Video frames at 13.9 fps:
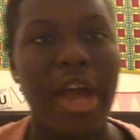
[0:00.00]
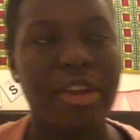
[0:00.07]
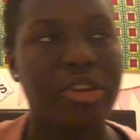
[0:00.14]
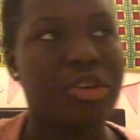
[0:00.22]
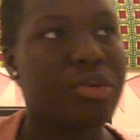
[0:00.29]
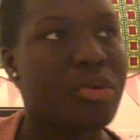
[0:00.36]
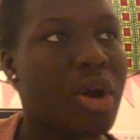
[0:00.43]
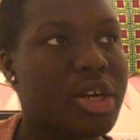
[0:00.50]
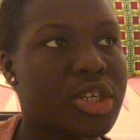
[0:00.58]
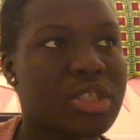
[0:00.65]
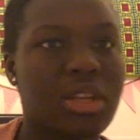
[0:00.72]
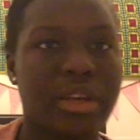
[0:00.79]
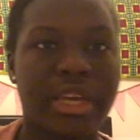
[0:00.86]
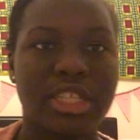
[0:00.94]
and you are
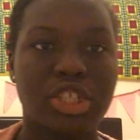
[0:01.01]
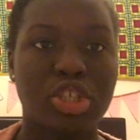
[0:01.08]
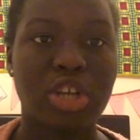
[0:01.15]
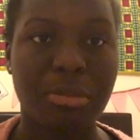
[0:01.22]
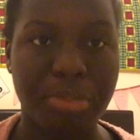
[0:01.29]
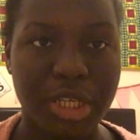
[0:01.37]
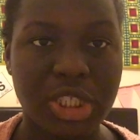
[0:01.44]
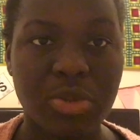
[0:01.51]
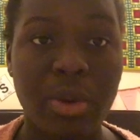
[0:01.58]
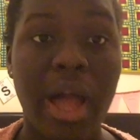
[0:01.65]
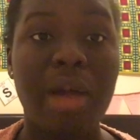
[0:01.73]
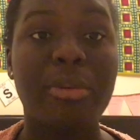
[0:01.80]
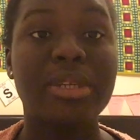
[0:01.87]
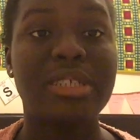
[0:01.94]
just looking to jump into it,
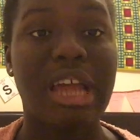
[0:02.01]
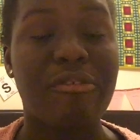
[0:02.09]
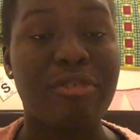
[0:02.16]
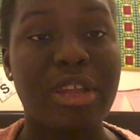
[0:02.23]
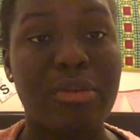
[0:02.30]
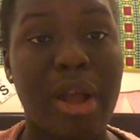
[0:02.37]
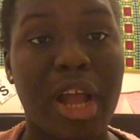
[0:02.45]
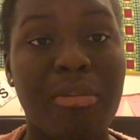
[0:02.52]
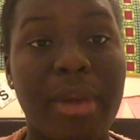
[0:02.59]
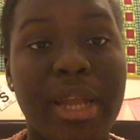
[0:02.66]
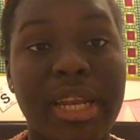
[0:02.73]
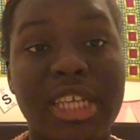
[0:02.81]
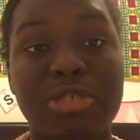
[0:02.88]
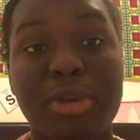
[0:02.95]
I would definitely
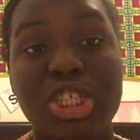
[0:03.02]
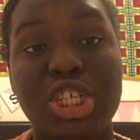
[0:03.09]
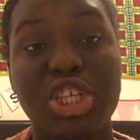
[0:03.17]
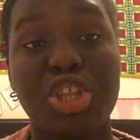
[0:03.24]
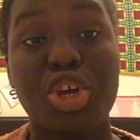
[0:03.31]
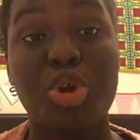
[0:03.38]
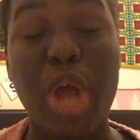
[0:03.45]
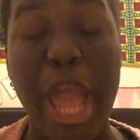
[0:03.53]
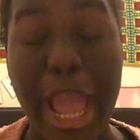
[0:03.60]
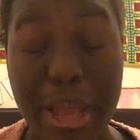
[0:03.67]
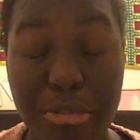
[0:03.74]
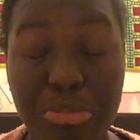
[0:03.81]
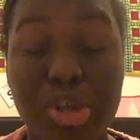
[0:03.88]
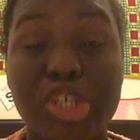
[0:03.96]
recommend especially the
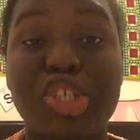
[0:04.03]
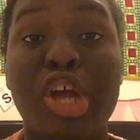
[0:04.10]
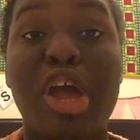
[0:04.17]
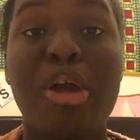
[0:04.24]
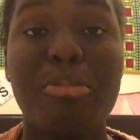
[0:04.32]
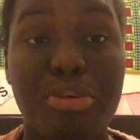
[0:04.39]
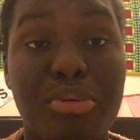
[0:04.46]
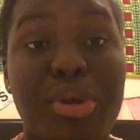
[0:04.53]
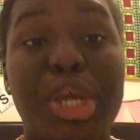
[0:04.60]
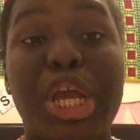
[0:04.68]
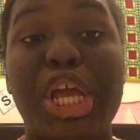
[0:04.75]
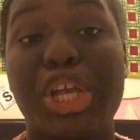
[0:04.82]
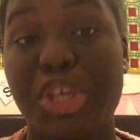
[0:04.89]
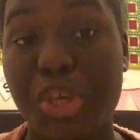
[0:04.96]
Cambridge
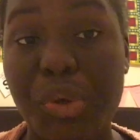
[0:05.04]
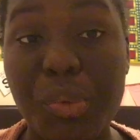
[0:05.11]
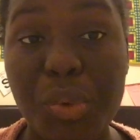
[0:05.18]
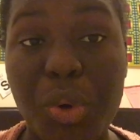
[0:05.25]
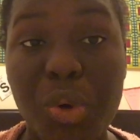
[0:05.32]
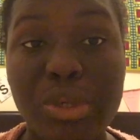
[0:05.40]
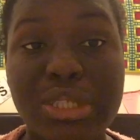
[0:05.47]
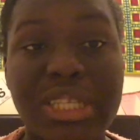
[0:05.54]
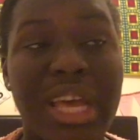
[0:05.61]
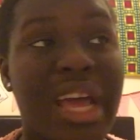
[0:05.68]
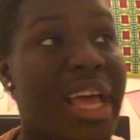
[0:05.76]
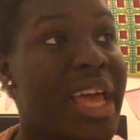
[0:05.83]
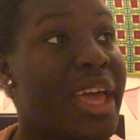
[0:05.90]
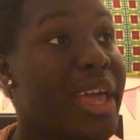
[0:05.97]
pre-U course.
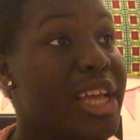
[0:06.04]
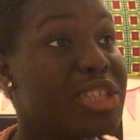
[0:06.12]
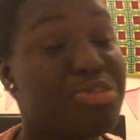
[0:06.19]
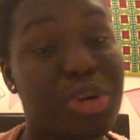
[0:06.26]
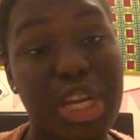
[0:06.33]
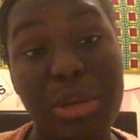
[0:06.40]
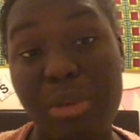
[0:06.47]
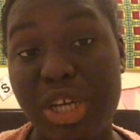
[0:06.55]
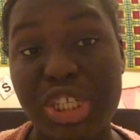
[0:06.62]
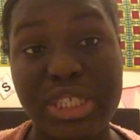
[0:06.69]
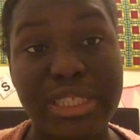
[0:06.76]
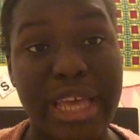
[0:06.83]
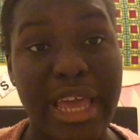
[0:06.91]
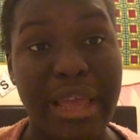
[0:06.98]
It's pretty much
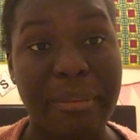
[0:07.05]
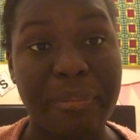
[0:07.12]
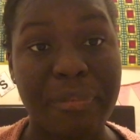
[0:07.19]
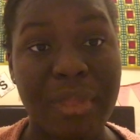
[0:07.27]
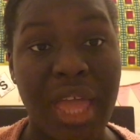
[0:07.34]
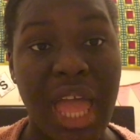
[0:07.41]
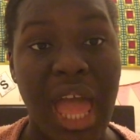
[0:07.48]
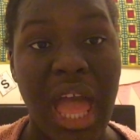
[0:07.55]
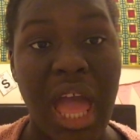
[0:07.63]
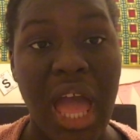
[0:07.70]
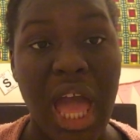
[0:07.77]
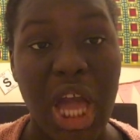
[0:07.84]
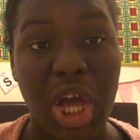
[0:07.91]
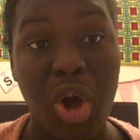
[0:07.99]
the same
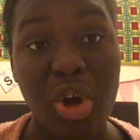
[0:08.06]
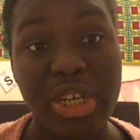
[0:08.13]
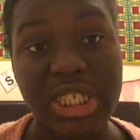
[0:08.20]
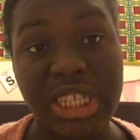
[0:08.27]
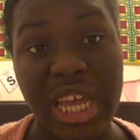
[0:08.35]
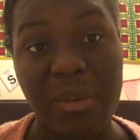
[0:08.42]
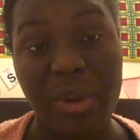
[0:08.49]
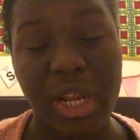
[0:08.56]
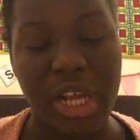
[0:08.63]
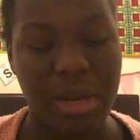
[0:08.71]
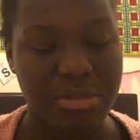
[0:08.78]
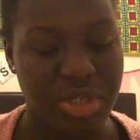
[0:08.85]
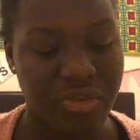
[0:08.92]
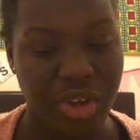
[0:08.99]
content when it
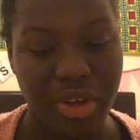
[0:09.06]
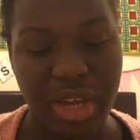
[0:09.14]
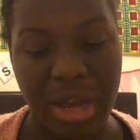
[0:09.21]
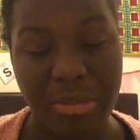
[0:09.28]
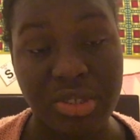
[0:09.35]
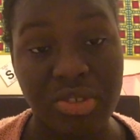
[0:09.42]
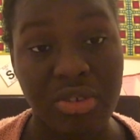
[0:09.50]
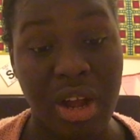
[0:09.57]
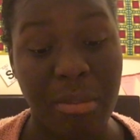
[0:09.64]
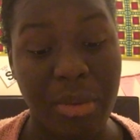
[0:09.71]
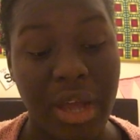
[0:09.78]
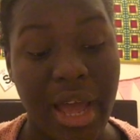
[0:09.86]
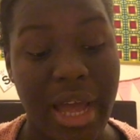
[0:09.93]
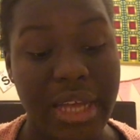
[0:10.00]
comes to vocab and
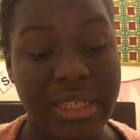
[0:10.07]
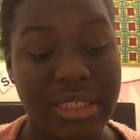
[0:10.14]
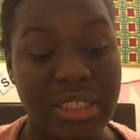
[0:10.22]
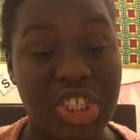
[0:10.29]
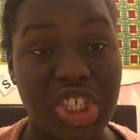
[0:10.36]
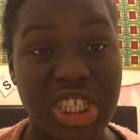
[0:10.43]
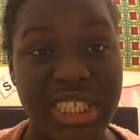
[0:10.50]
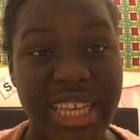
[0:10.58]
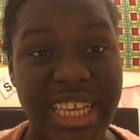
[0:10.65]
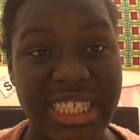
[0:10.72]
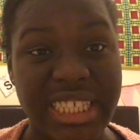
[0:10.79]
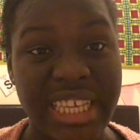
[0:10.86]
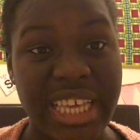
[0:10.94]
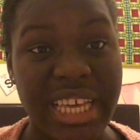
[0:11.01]
grammar as the
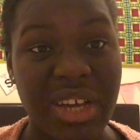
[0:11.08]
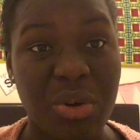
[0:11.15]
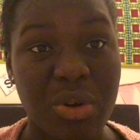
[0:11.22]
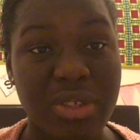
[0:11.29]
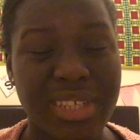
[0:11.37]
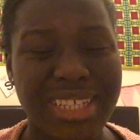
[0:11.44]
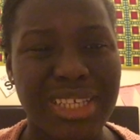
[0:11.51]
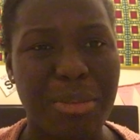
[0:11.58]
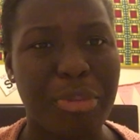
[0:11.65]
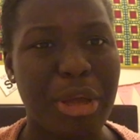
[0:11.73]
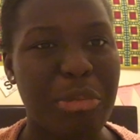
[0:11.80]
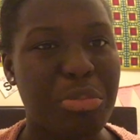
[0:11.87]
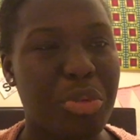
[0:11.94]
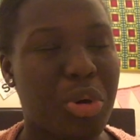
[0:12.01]
GCSE course. There's a
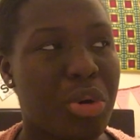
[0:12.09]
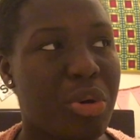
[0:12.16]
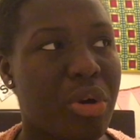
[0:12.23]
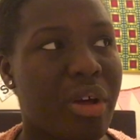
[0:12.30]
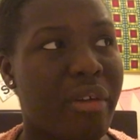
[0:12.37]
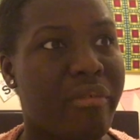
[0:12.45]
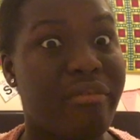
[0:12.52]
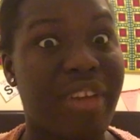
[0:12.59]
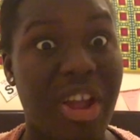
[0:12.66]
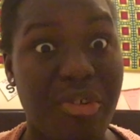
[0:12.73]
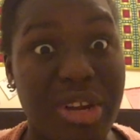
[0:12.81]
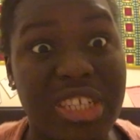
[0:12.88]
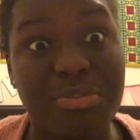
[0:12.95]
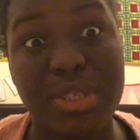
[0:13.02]
bit more
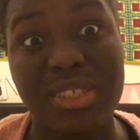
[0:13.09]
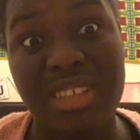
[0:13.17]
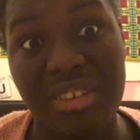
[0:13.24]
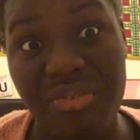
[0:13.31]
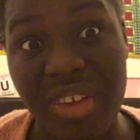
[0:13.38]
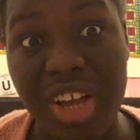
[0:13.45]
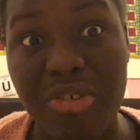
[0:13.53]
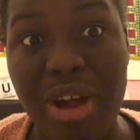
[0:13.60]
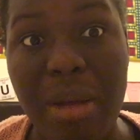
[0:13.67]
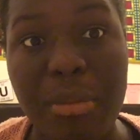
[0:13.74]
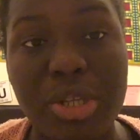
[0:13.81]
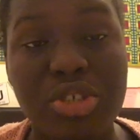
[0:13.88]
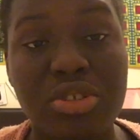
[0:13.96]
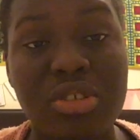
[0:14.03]
very specific
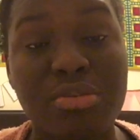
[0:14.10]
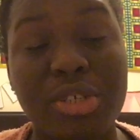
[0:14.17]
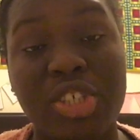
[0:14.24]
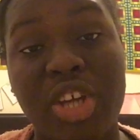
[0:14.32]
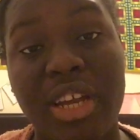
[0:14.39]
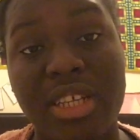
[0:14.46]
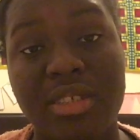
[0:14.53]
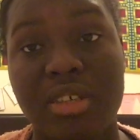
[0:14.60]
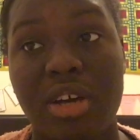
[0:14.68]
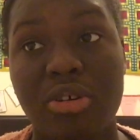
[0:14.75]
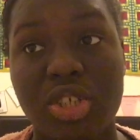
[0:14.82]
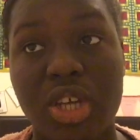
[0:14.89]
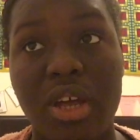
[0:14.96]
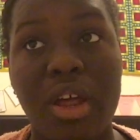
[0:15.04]
grammar to do with Chinese
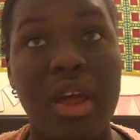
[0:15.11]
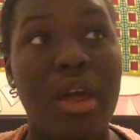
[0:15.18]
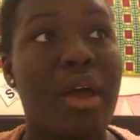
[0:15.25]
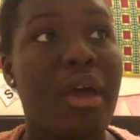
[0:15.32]
culture,